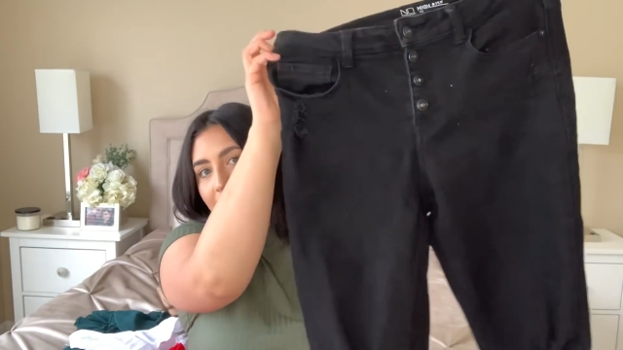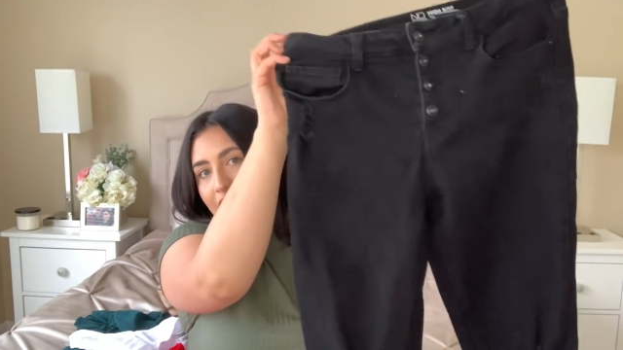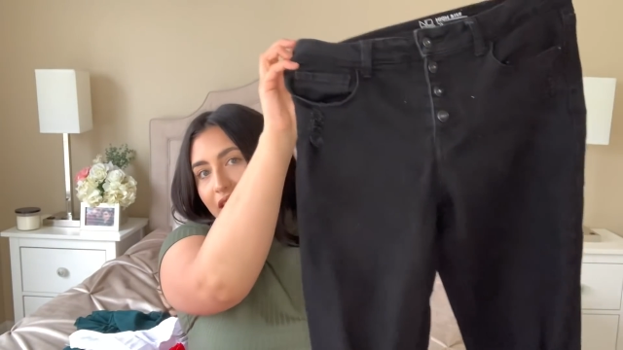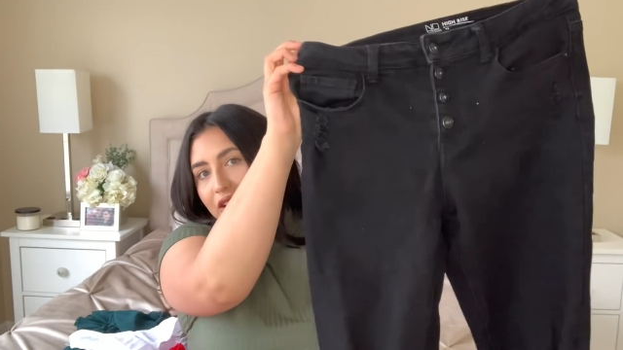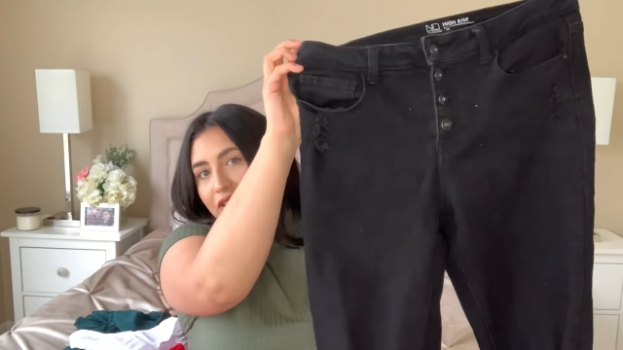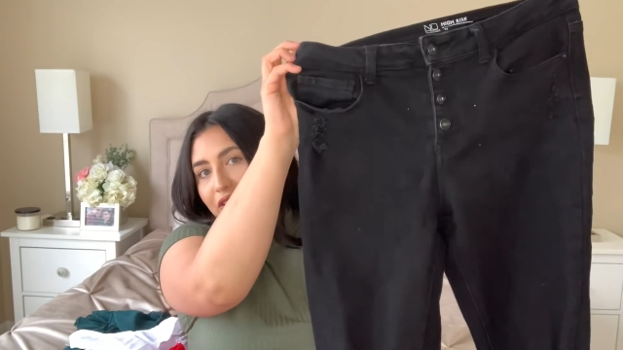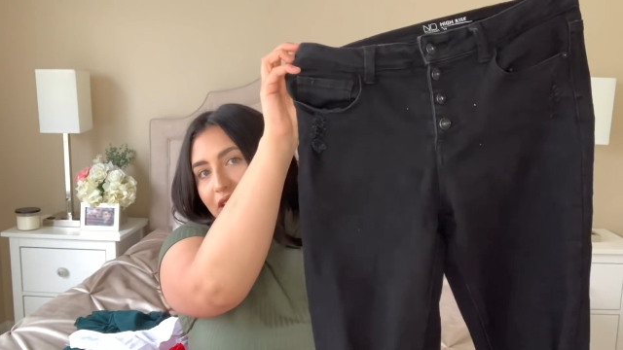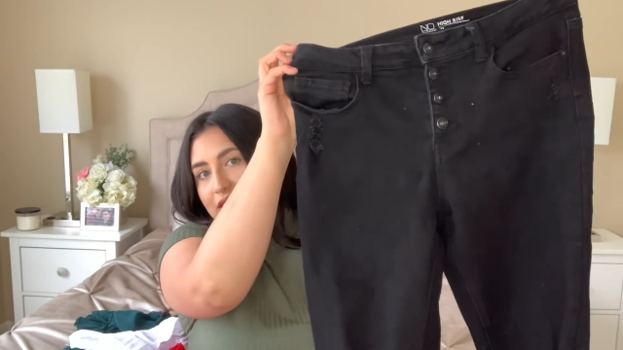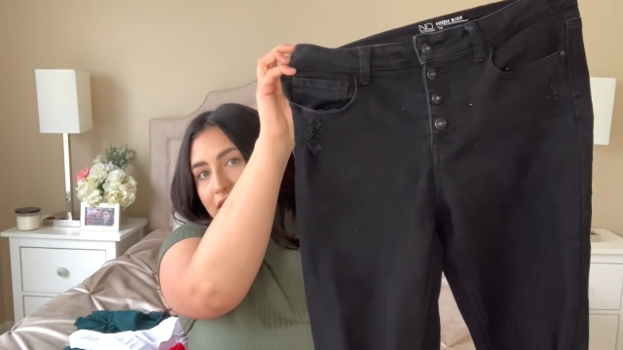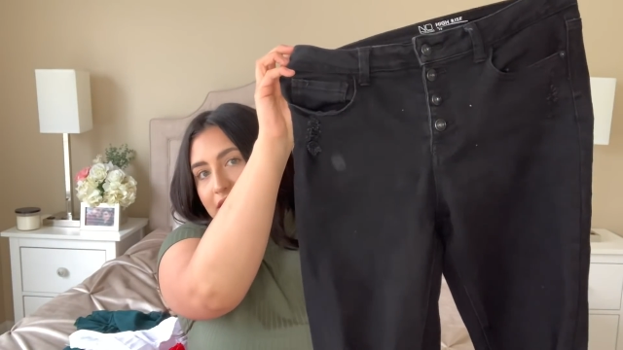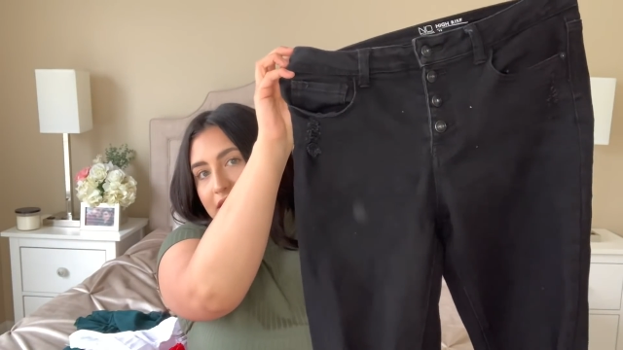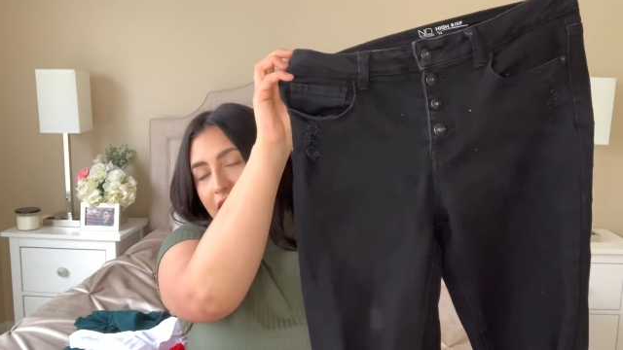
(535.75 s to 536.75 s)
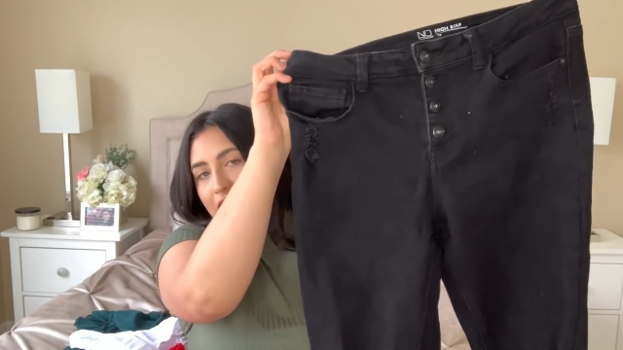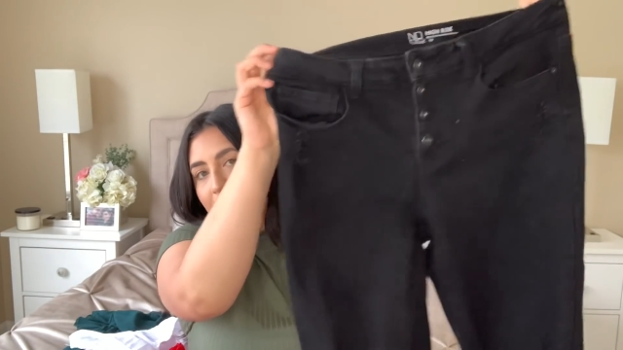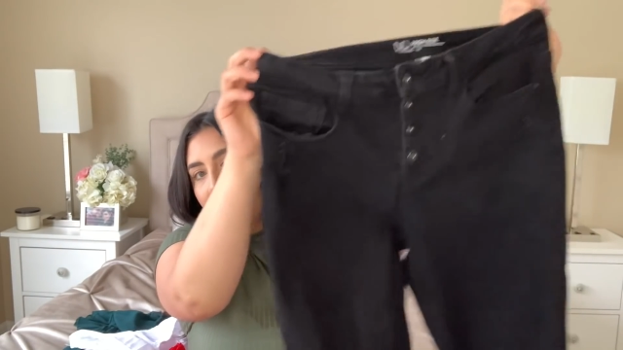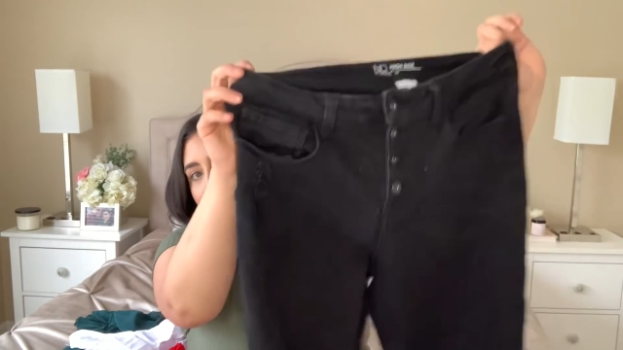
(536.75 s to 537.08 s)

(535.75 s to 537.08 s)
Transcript: I don't know if you guys can see.